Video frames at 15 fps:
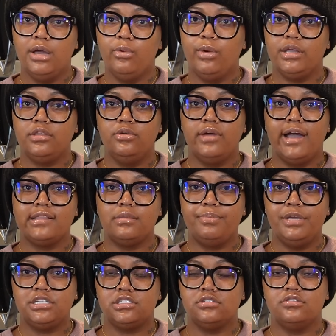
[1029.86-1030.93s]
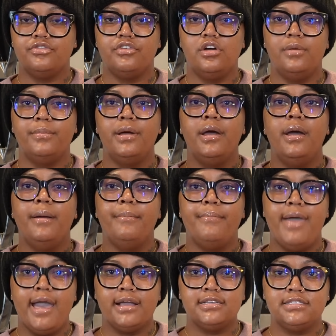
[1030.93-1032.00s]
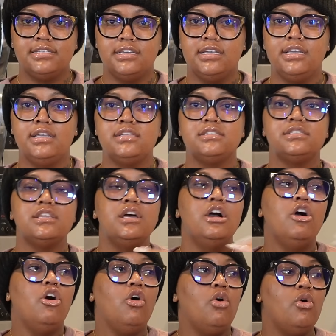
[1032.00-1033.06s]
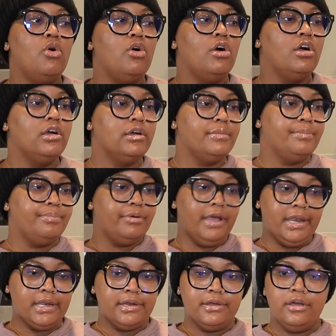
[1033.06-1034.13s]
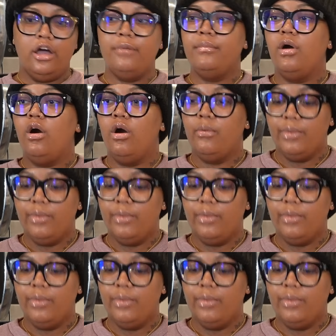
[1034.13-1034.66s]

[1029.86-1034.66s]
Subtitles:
whether you got the pictures from magazines or printed them or